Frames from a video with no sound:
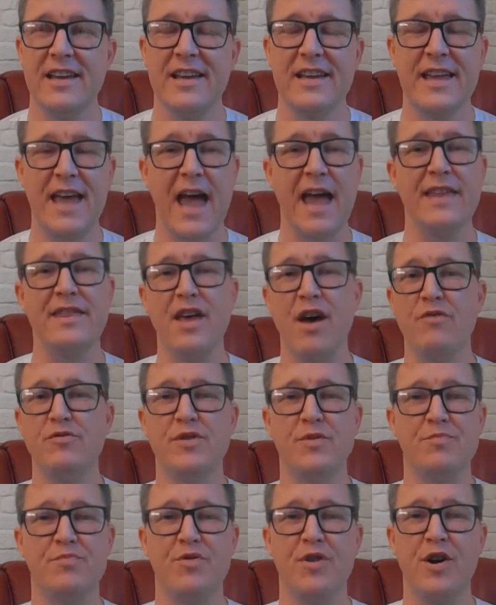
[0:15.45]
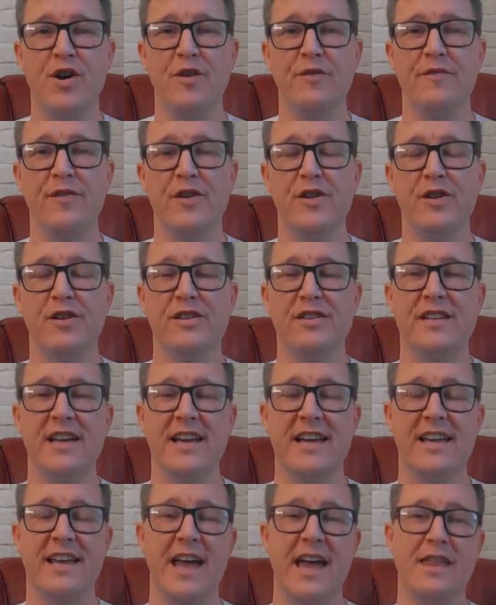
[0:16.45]
Getting those approvals
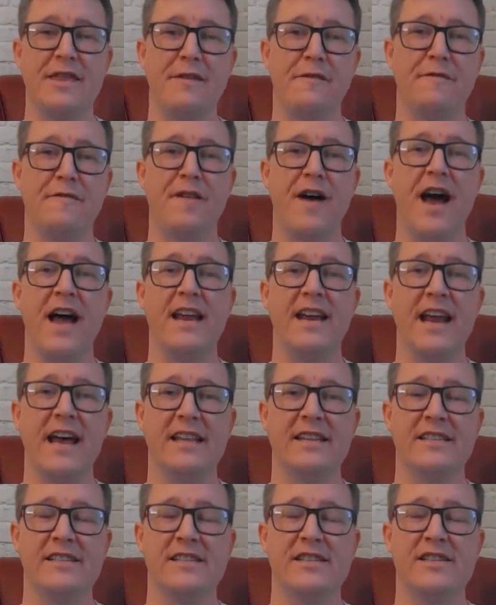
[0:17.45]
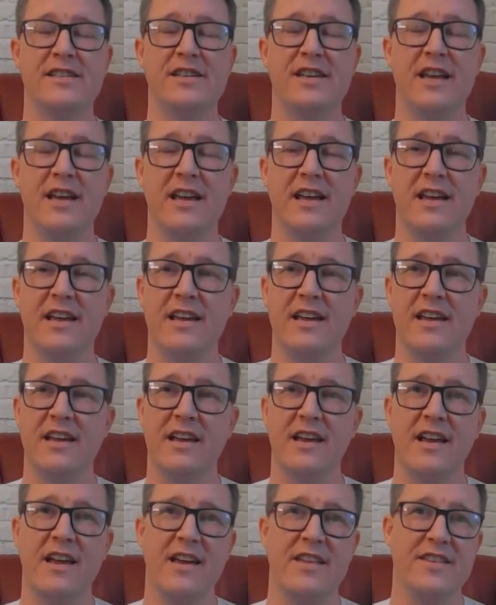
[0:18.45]
and getting the finance
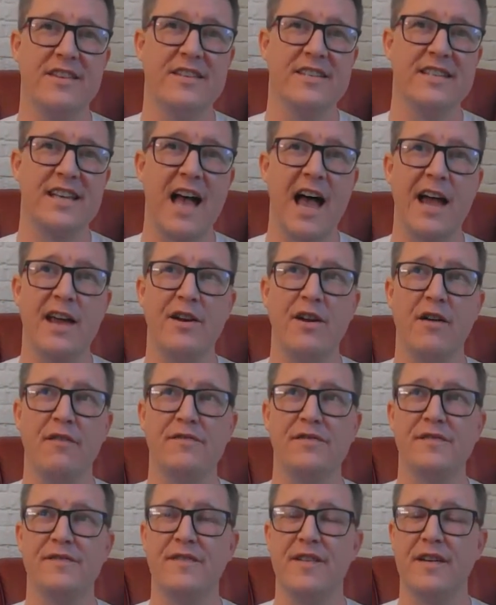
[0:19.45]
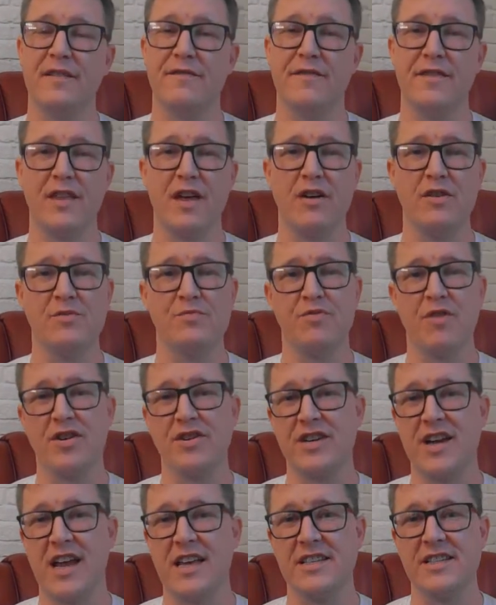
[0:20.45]
and the sign-offs for those
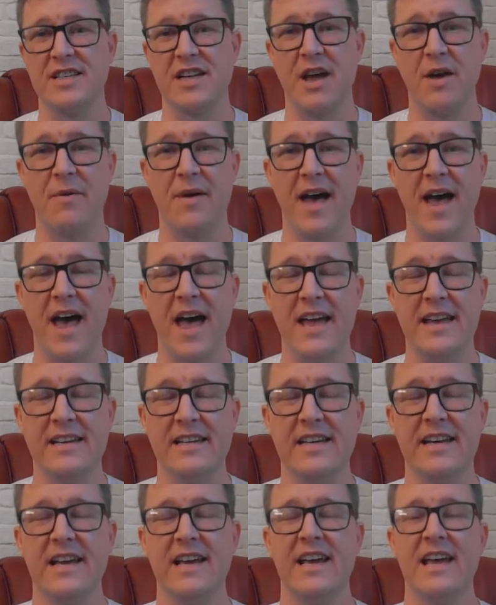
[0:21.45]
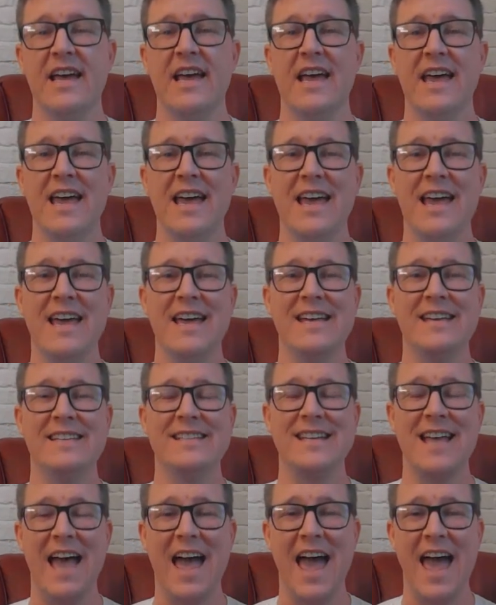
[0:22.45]
projects to go ahead
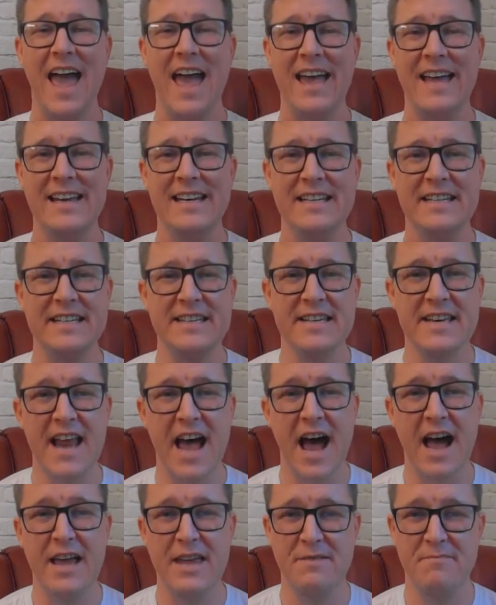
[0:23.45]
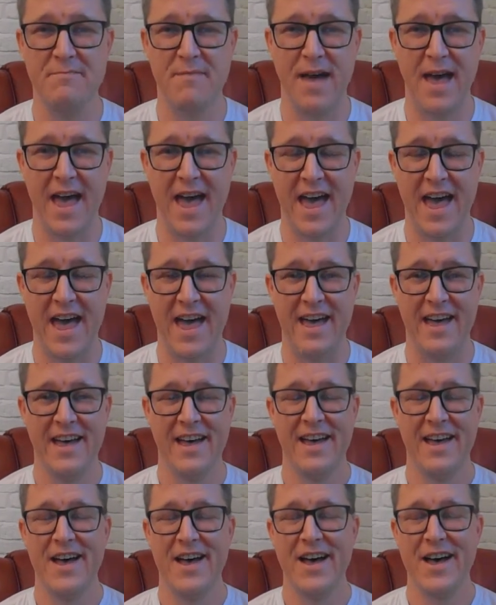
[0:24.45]
is a nightmare,
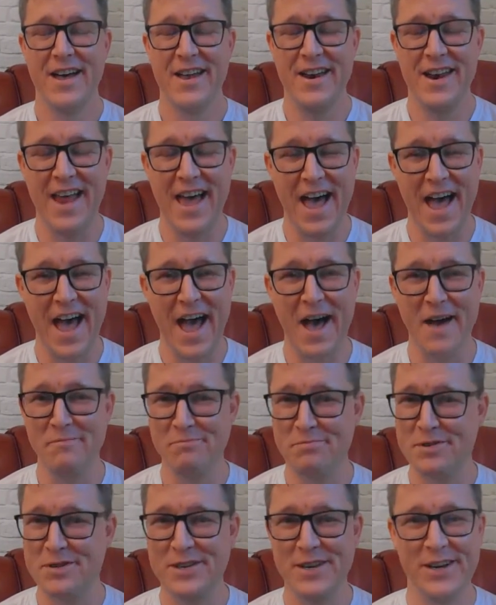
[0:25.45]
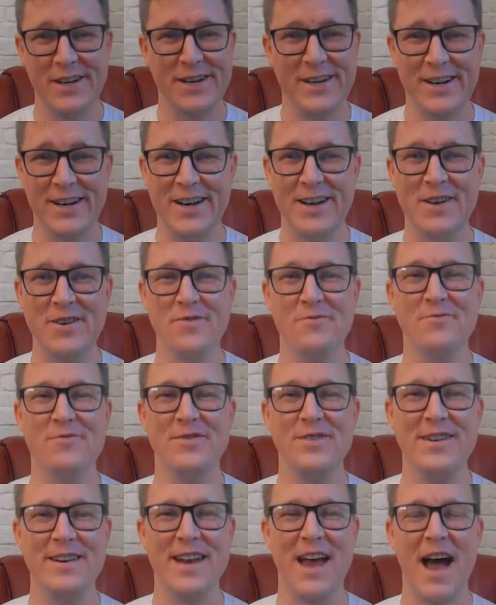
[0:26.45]
an absolute
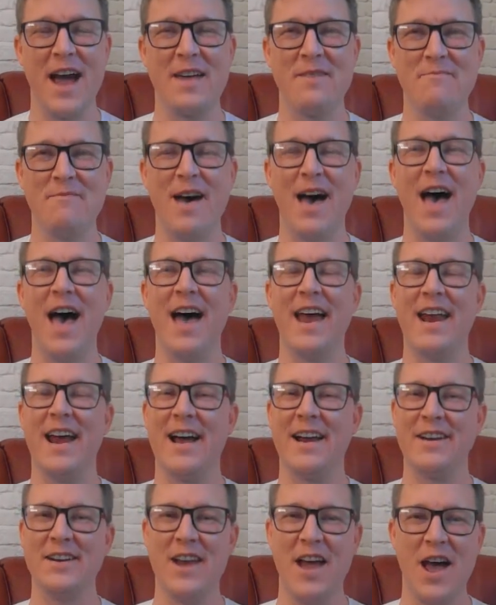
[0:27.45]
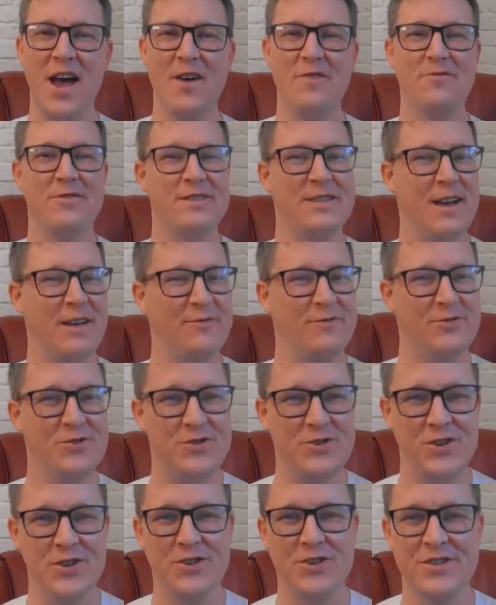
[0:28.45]
nightmare. And I know because I've
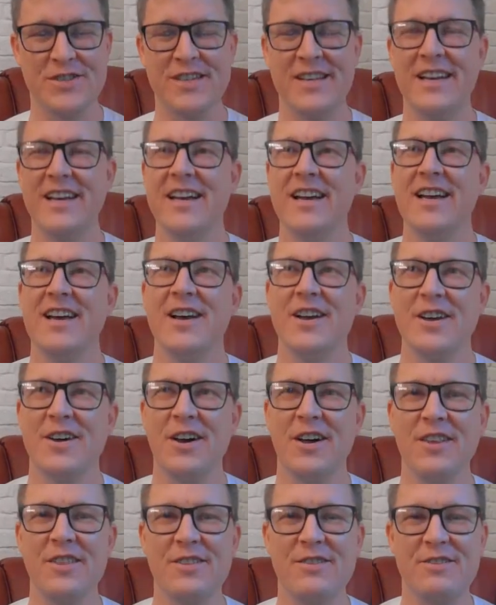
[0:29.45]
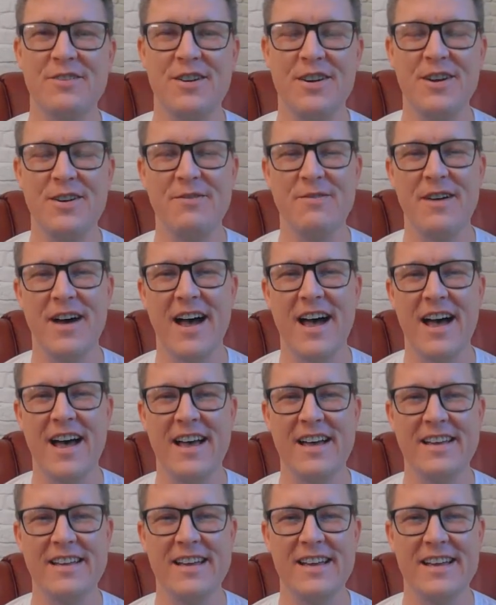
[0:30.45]
just gone through
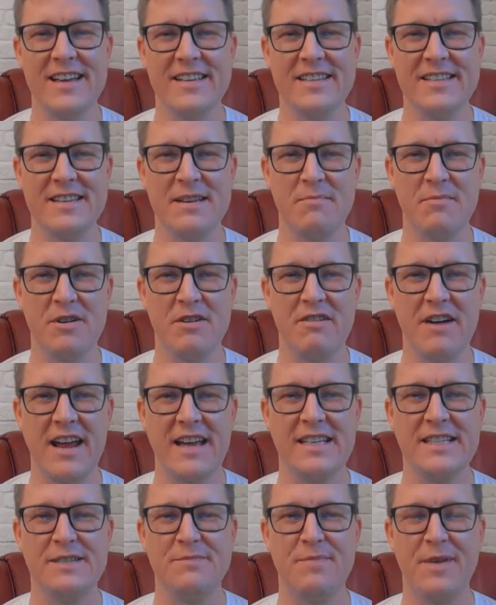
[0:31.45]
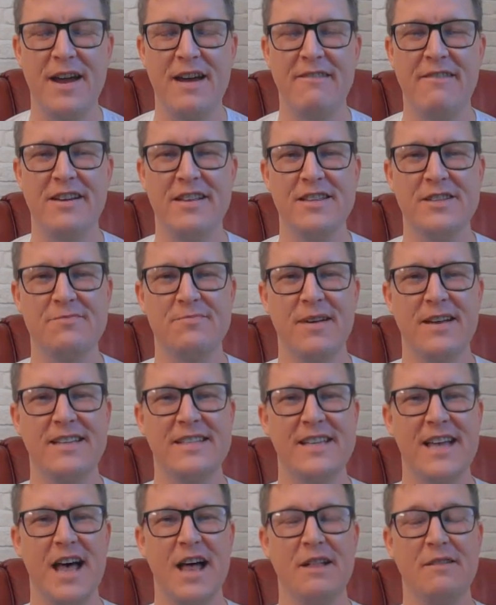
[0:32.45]
a similar experience
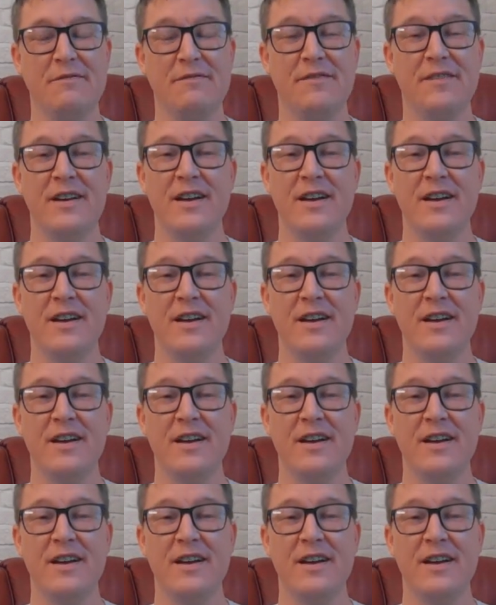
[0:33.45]
myself.